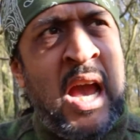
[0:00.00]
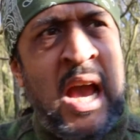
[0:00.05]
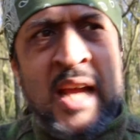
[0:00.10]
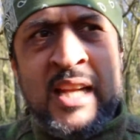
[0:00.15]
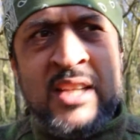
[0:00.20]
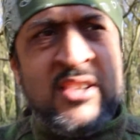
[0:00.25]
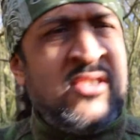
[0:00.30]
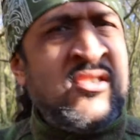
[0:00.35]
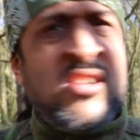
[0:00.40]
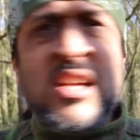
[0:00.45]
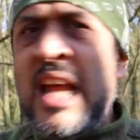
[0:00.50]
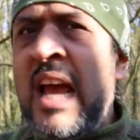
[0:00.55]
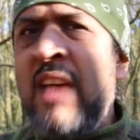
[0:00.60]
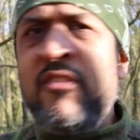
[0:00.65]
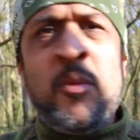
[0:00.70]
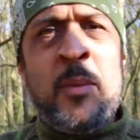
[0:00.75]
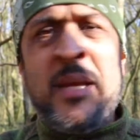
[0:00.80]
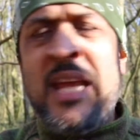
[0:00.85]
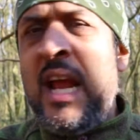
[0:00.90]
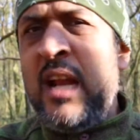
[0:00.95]
And it doesn't have
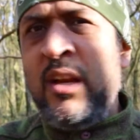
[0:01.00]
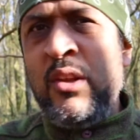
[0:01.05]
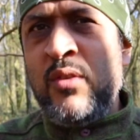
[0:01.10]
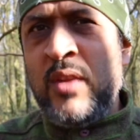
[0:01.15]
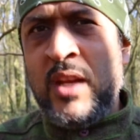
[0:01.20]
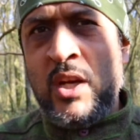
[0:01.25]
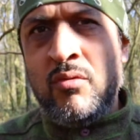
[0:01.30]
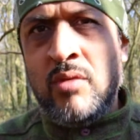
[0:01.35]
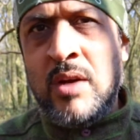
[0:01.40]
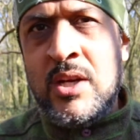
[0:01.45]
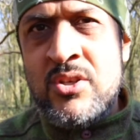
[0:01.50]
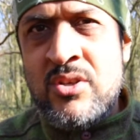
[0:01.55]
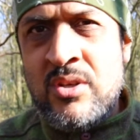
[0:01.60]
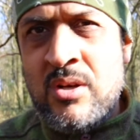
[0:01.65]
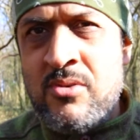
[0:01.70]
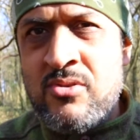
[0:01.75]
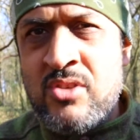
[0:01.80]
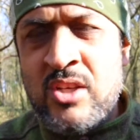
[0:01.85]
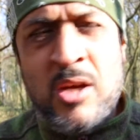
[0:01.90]
to be anything grandiose.